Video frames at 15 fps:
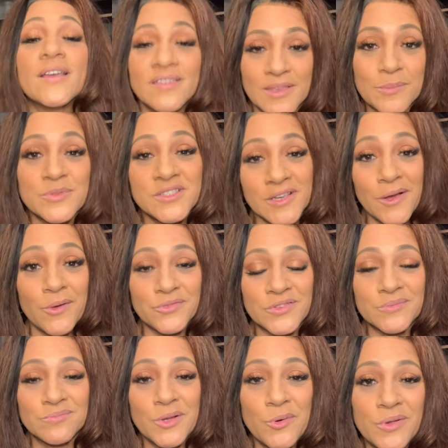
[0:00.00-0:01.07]
themselves.
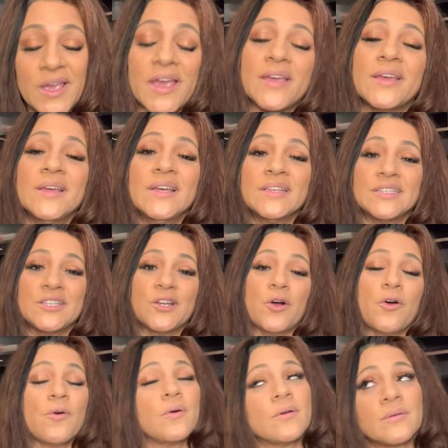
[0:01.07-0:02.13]
Okay. You
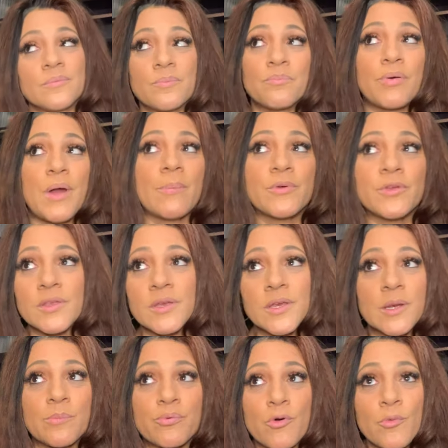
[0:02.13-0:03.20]
know, probably the
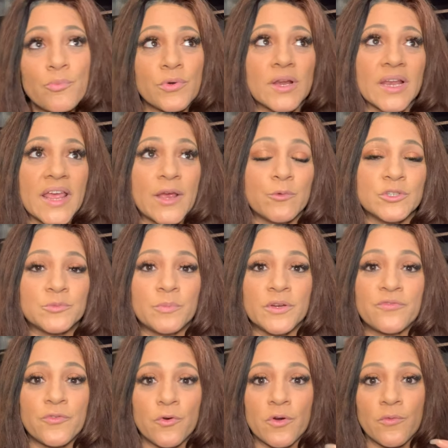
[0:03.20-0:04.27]
inappropriate language, but
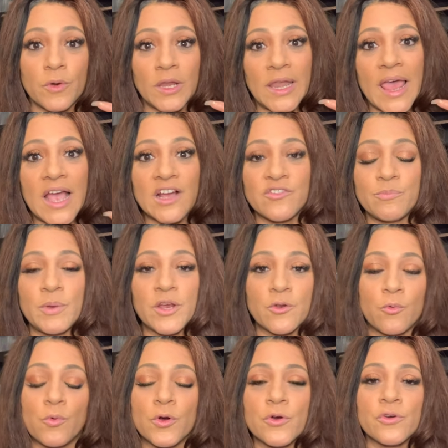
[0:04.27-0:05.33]
for lack of better
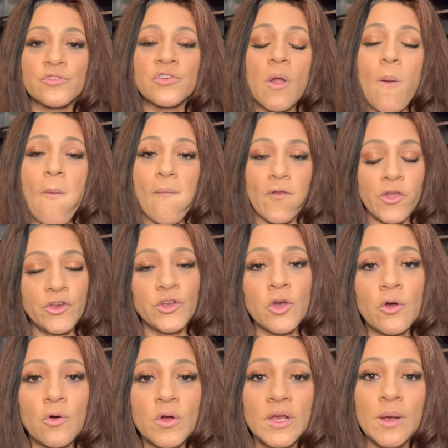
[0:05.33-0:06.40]
words, you
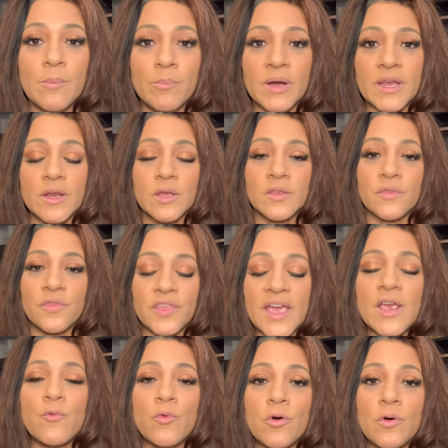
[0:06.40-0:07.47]
know, but
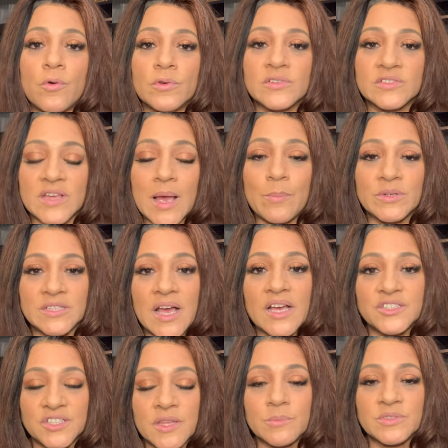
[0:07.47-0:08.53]
they will
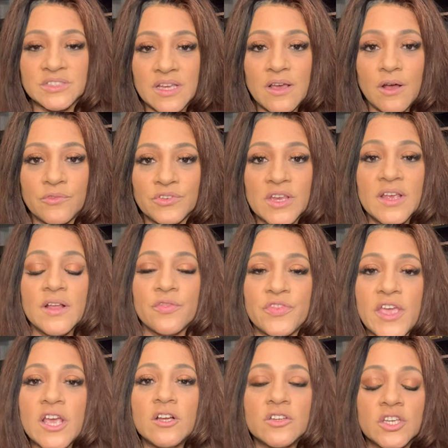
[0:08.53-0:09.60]
sabotage themselves.
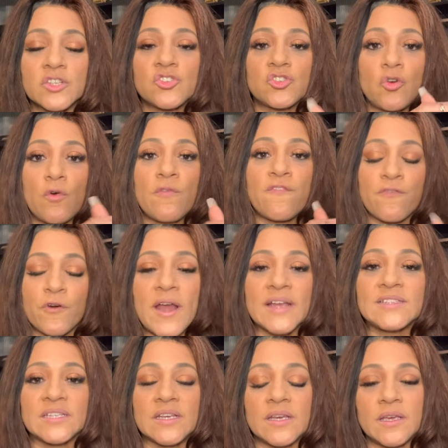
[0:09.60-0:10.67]
They'll get so
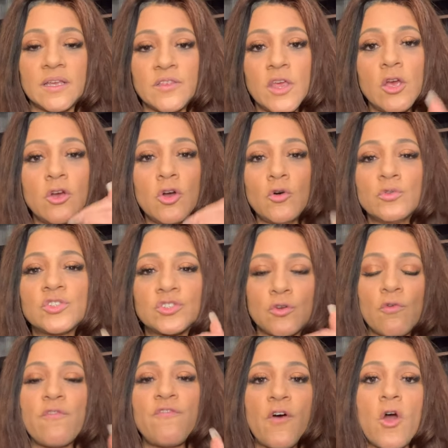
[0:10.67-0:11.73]
frantic and they'll go
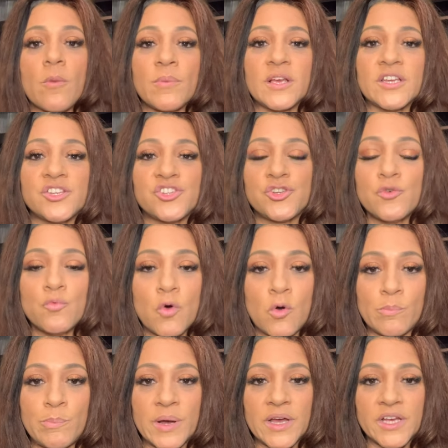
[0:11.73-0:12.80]
so far because you
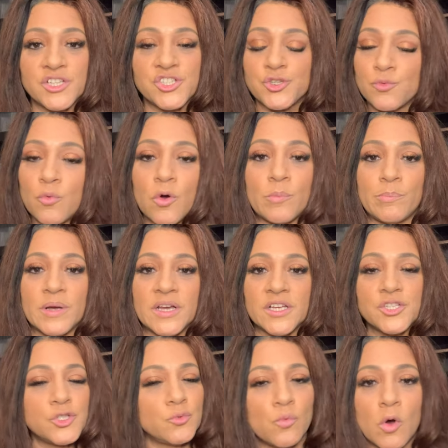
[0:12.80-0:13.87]
won't budge, you won't
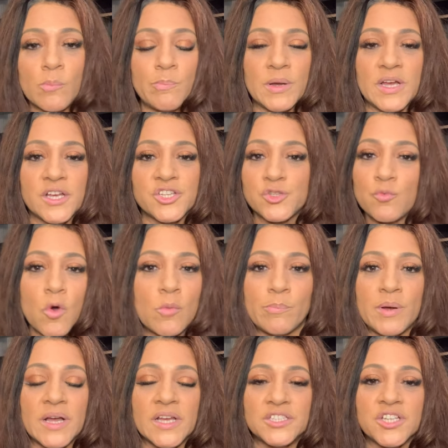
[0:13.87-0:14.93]
budge, you won't budge, you won't
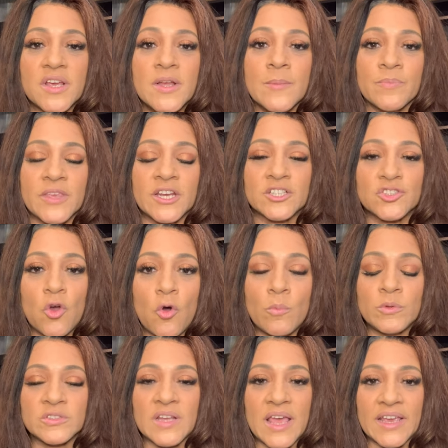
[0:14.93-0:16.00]
budge. And it's
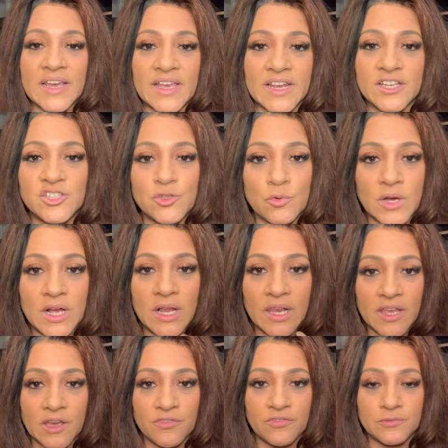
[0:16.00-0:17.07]
almost like getting to a
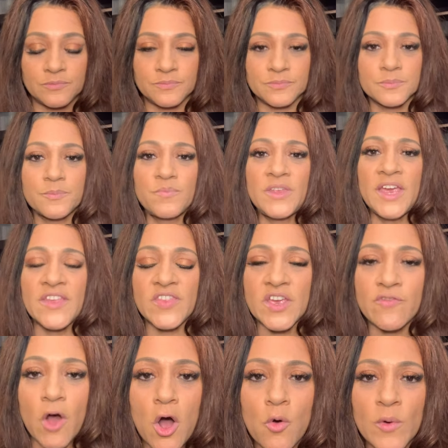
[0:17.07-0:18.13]
cliff and
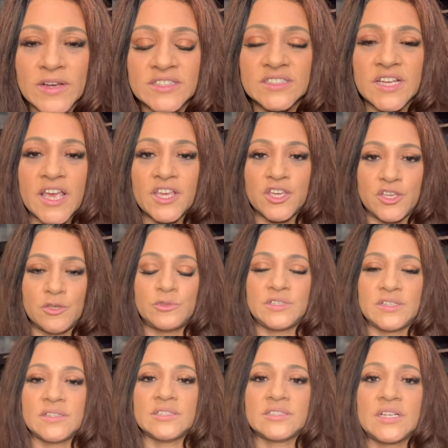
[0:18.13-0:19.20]
they've always taken you
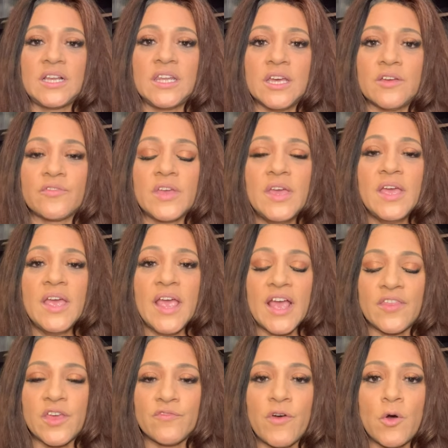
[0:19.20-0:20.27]
to this cliff.
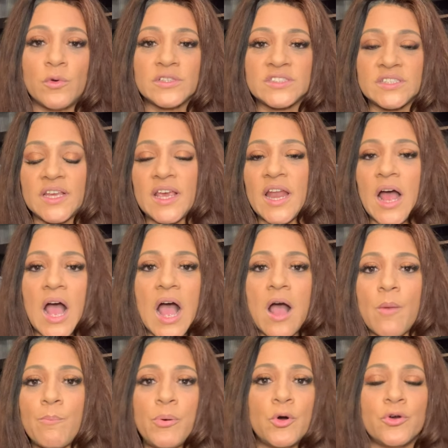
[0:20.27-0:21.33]
And they've always said,
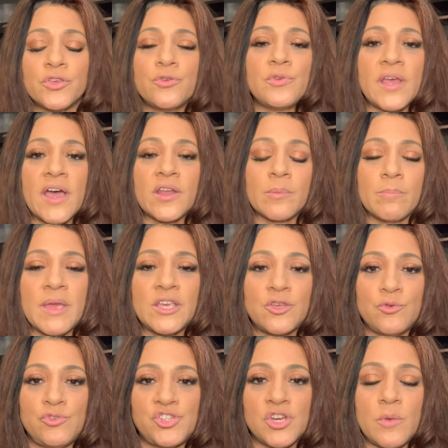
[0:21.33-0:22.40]
I'll pull you down and make
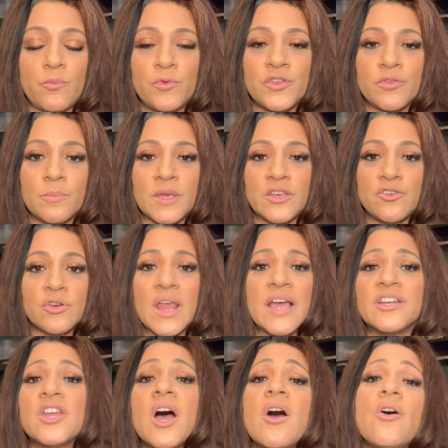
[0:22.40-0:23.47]
you jump with me. you're
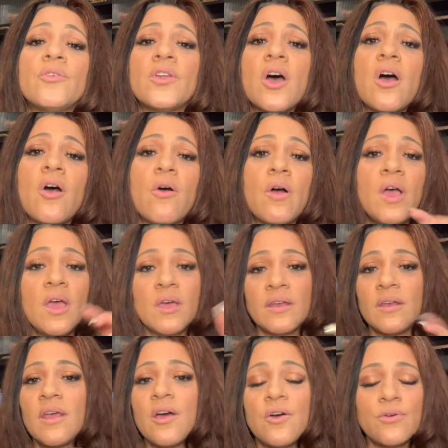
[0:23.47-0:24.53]
like, no, no,
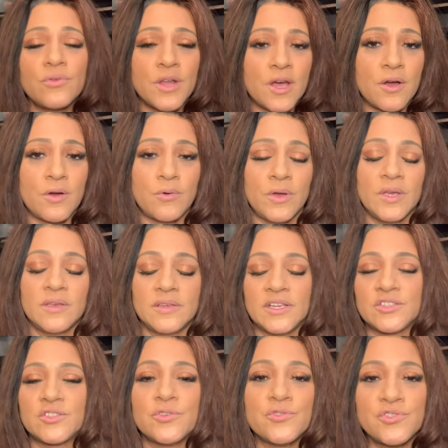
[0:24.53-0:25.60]
no, no.
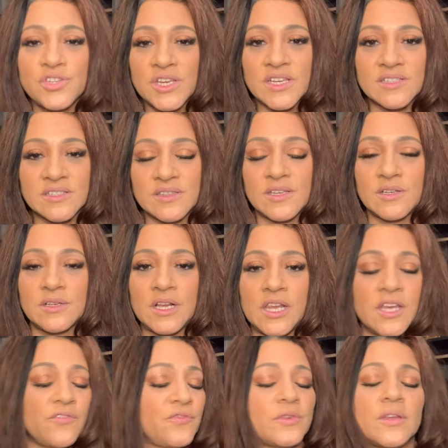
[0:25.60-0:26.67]
As soon as you get to the
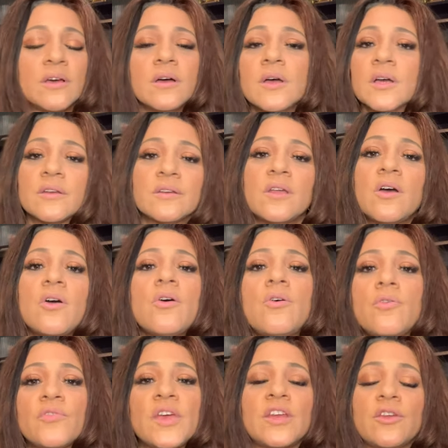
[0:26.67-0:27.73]
cliff, no,
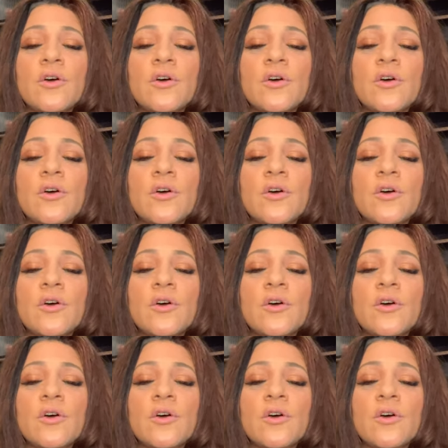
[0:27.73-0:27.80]
no, they